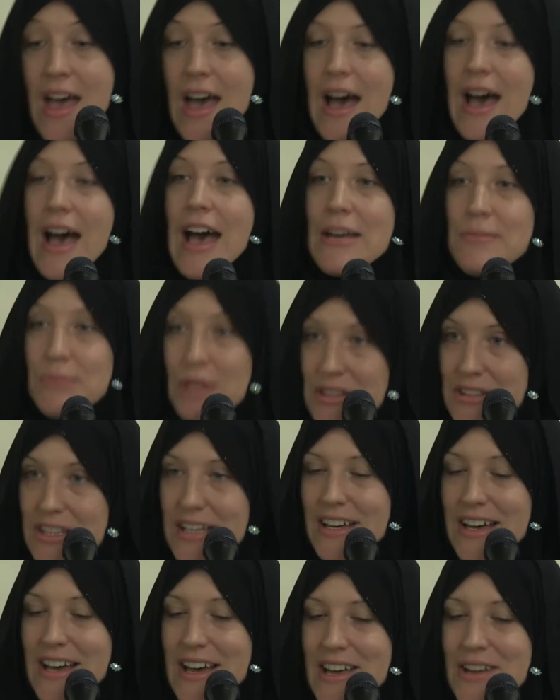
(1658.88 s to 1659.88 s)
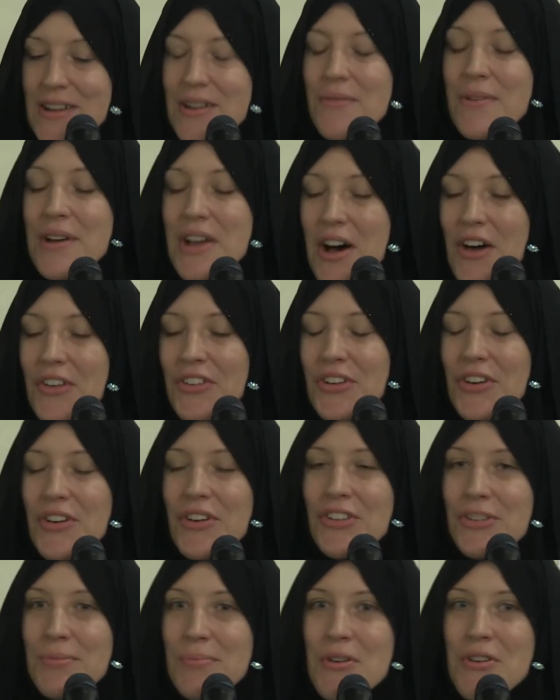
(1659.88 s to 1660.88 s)
And mantiqan we
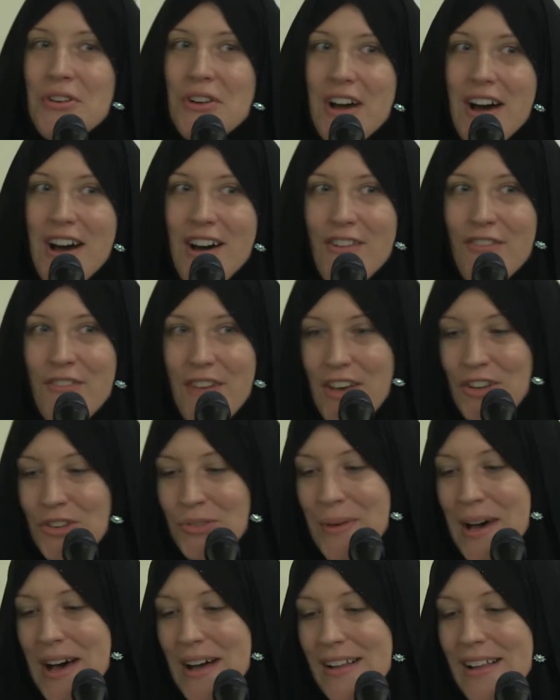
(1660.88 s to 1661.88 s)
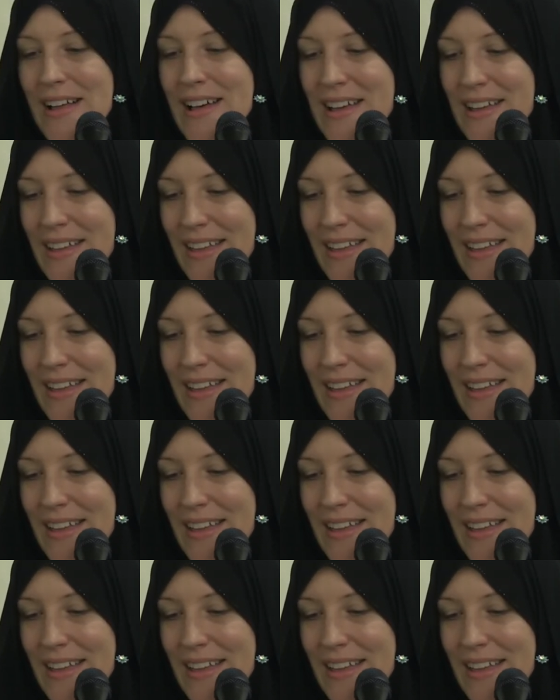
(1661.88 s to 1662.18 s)
also spoke of as well.